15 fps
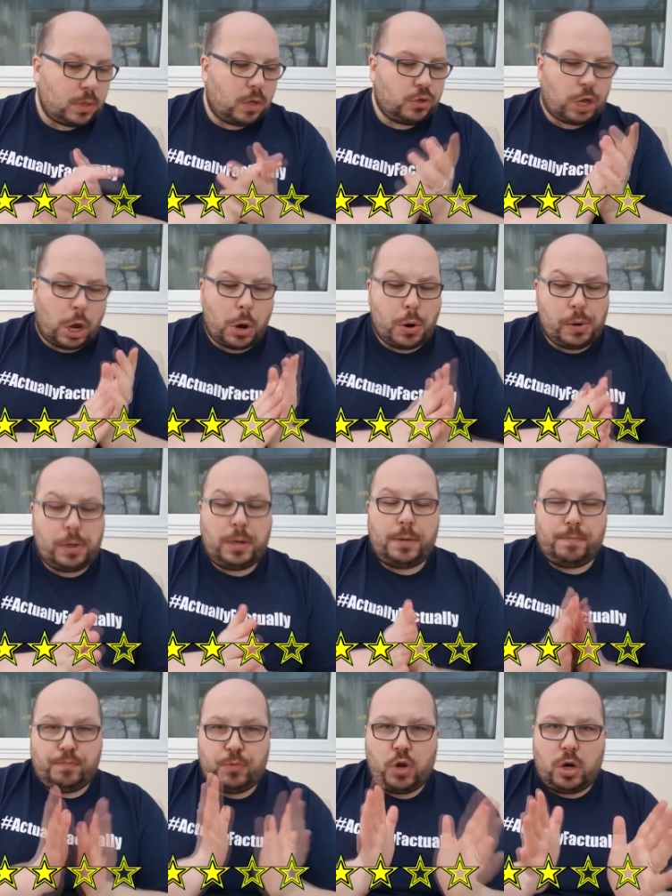So,
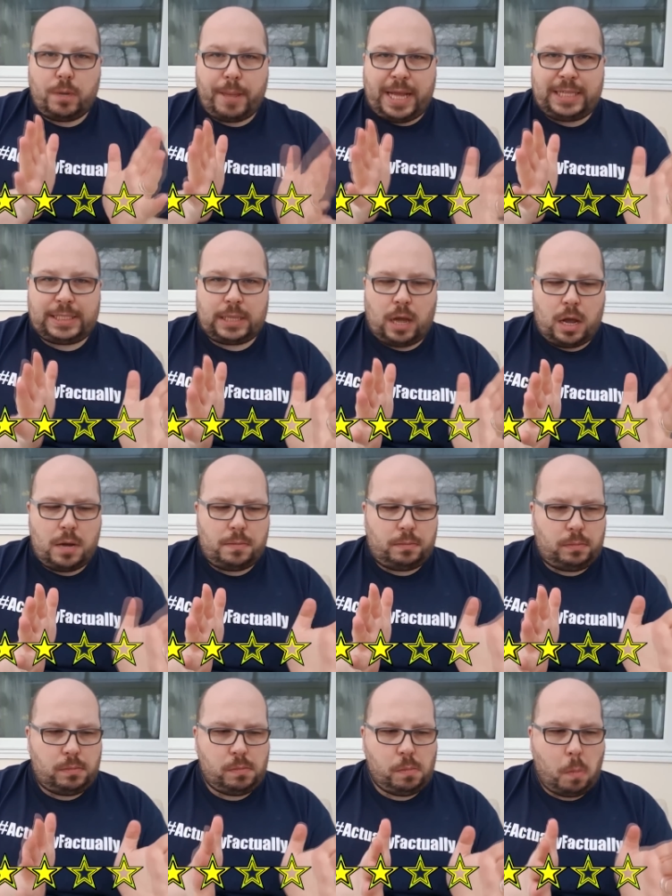not a bad start.
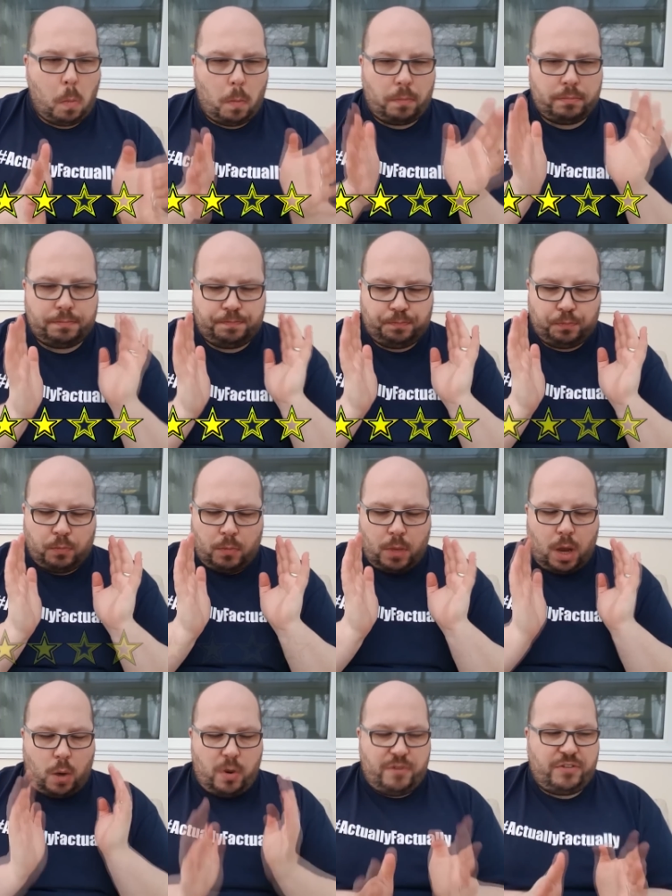
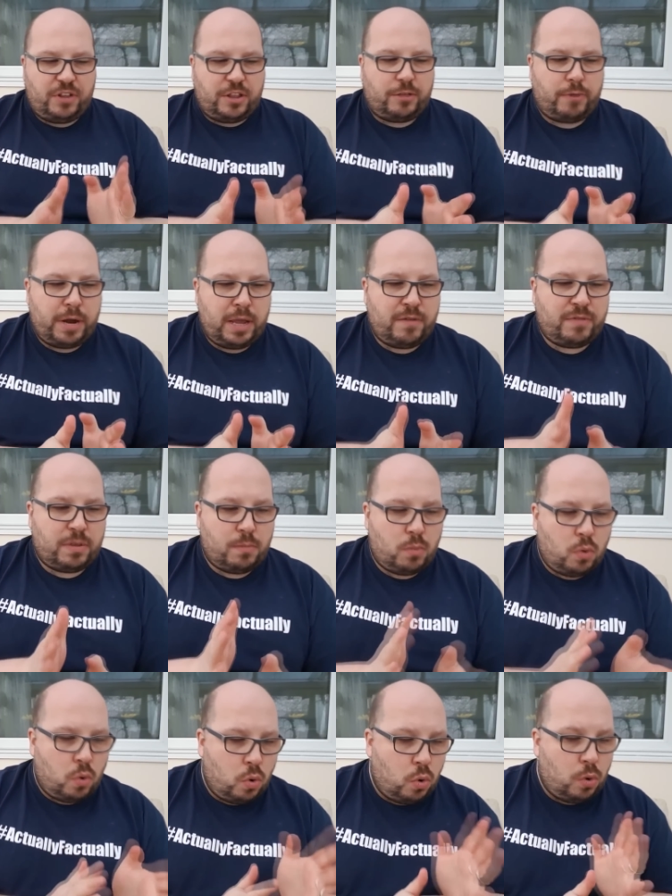I went for three of the
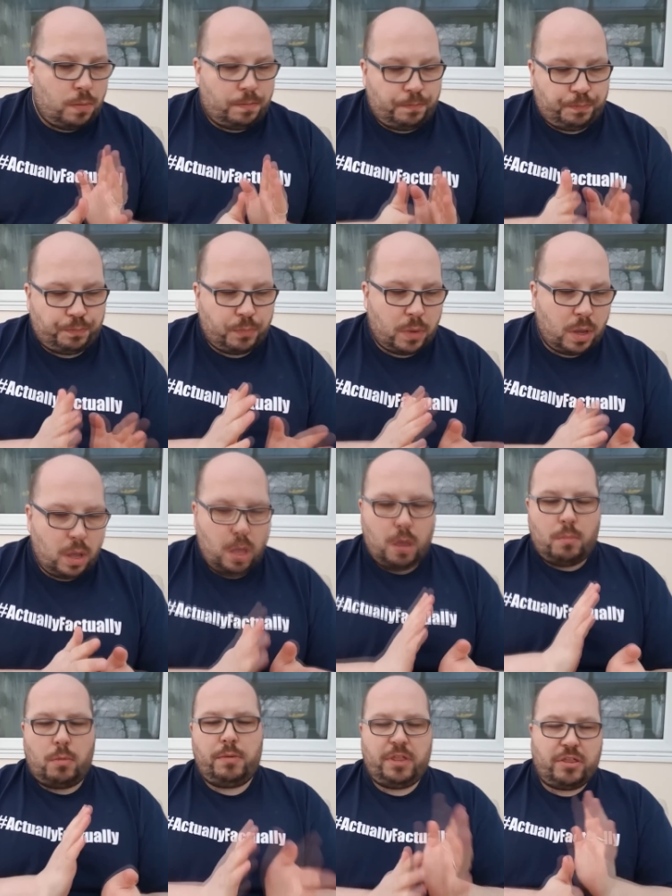more,
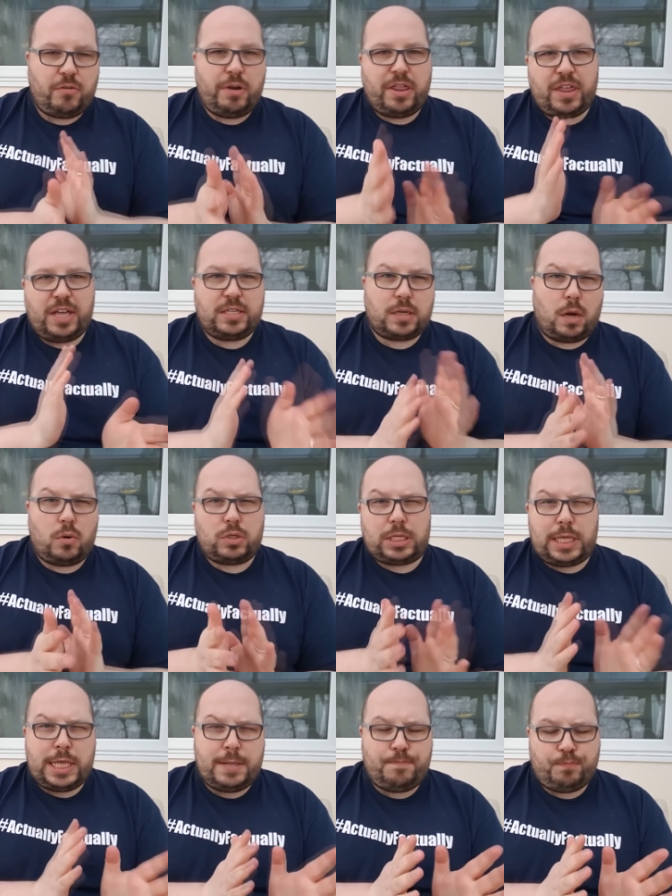probably three things that I was
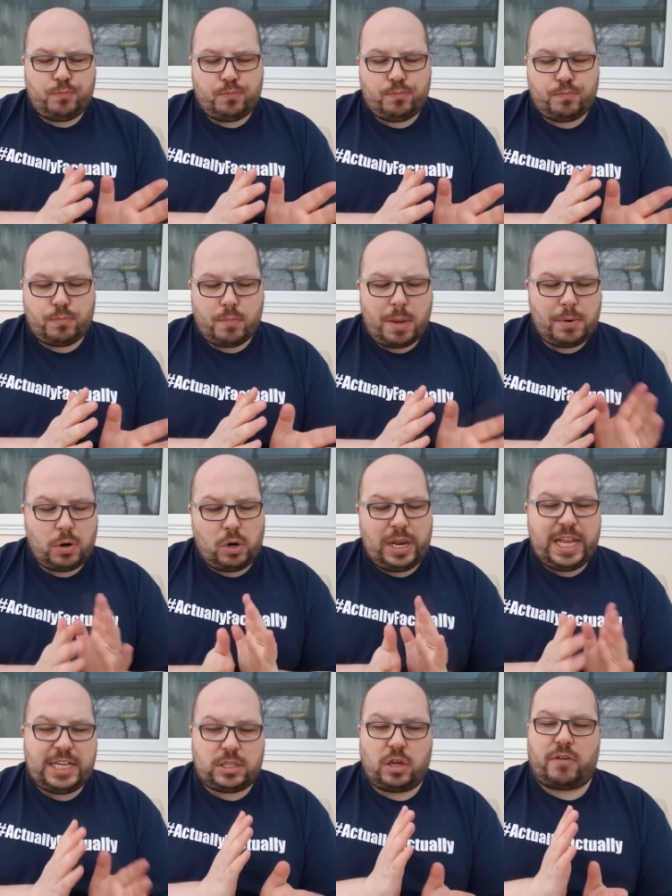maybe not
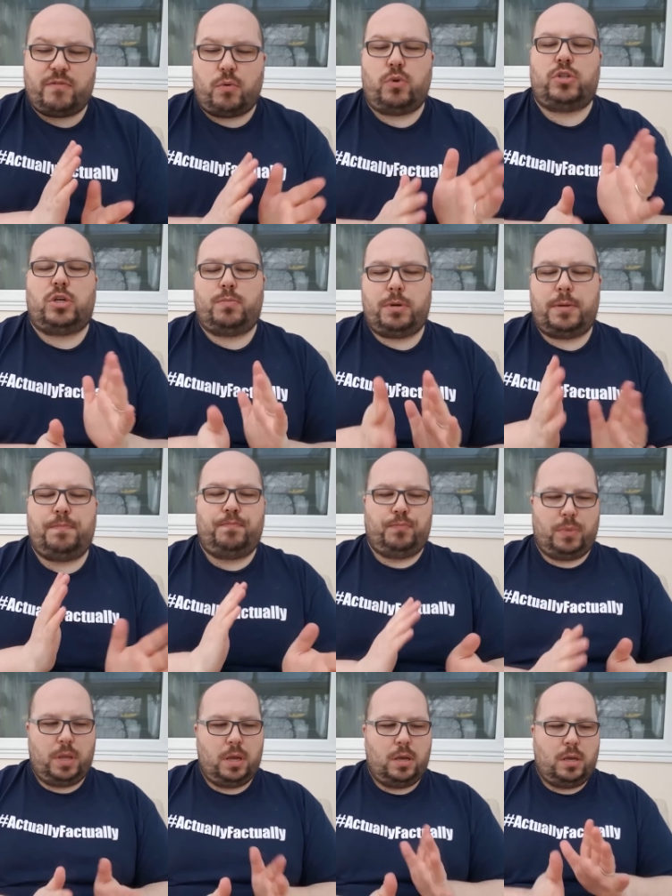least looking forward to, but
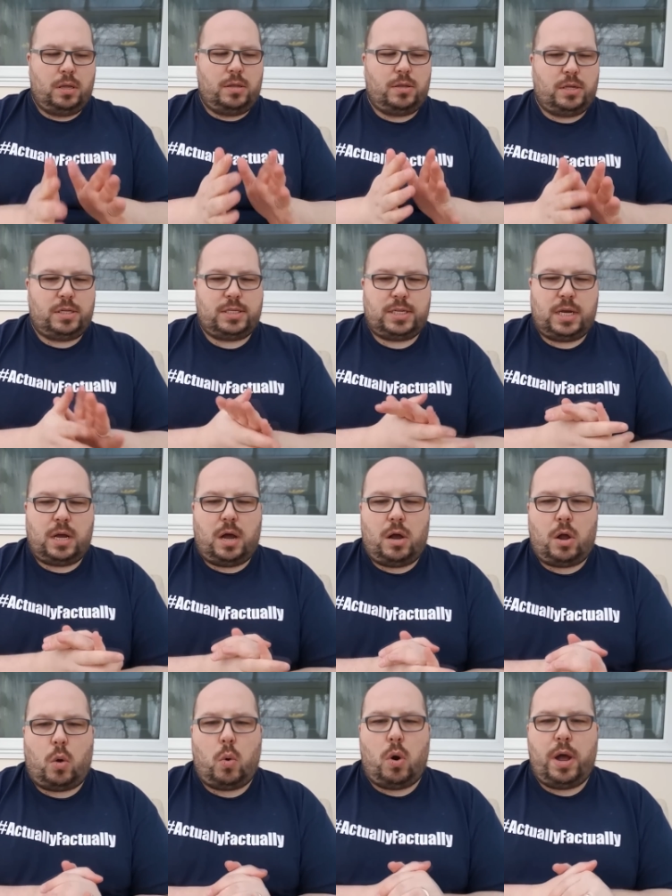that uh,
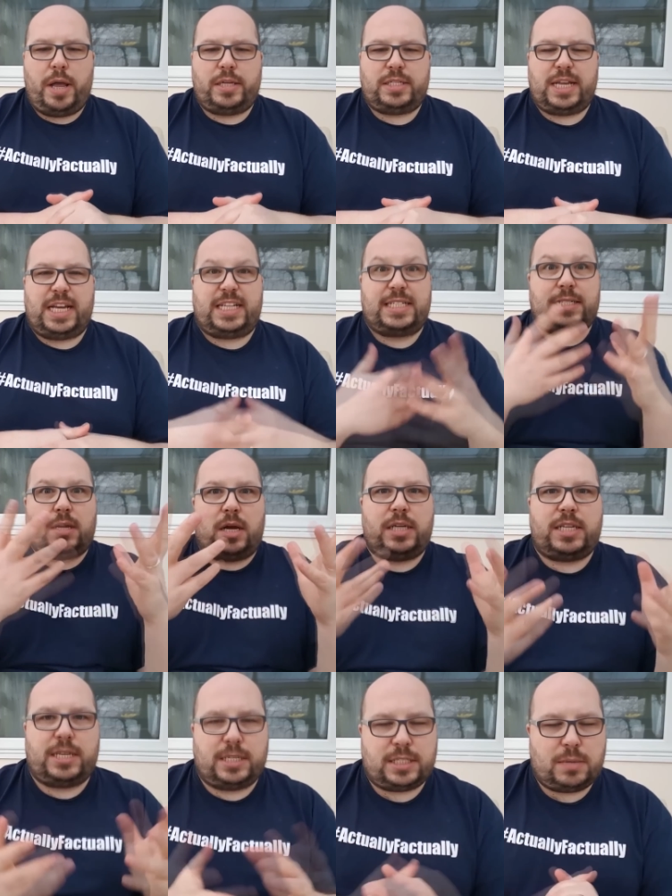aren't quite as
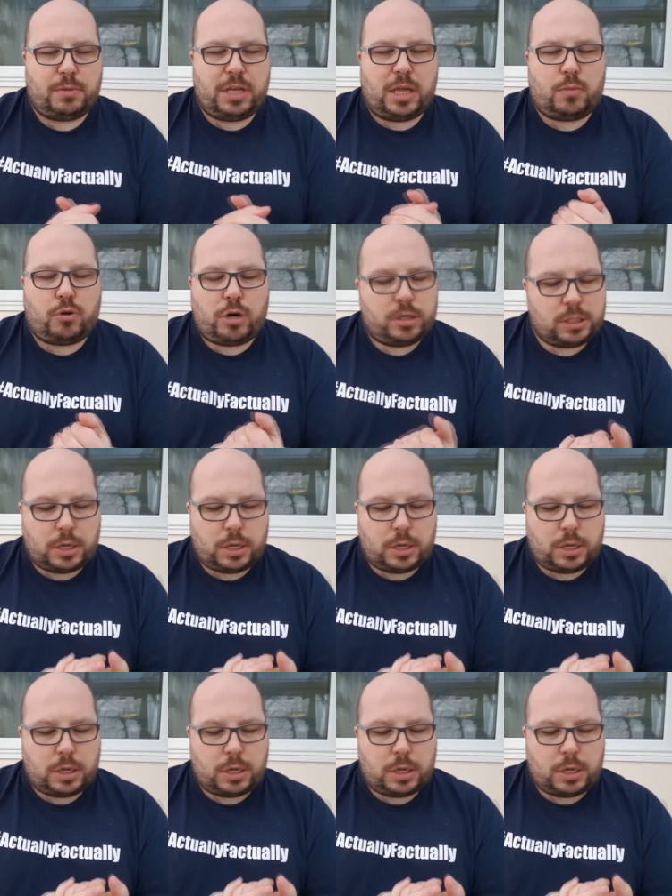exciting as some of the other products.